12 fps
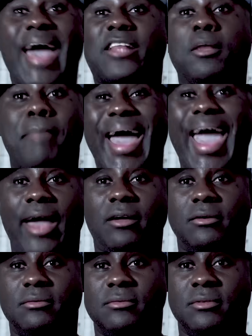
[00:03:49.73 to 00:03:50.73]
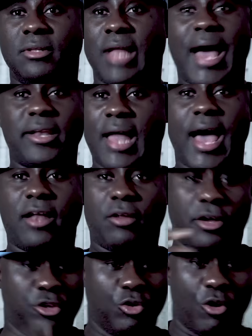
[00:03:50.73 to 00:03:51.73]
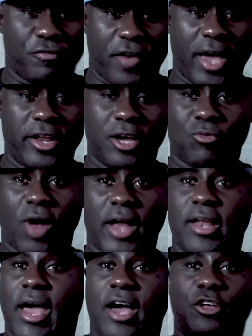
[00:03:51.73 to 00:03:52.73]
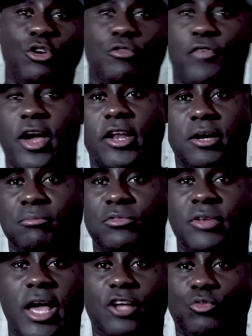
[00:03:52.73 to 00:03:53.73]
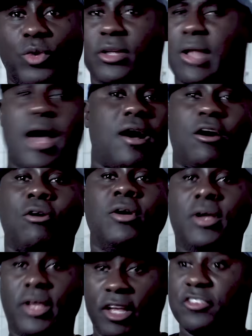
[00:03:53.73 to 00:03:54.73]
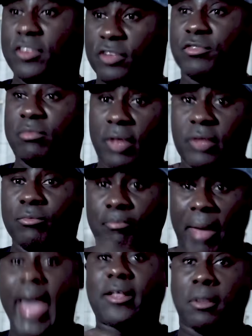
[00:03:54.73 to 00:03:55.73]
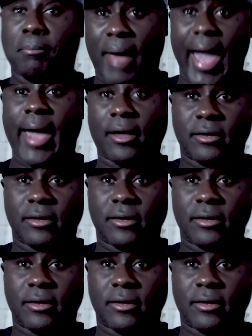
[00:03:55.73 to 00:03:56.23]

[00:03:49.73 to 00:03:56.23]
back to back. Not you going to fade him right now and you'll fade him next week. No, it's just back to back.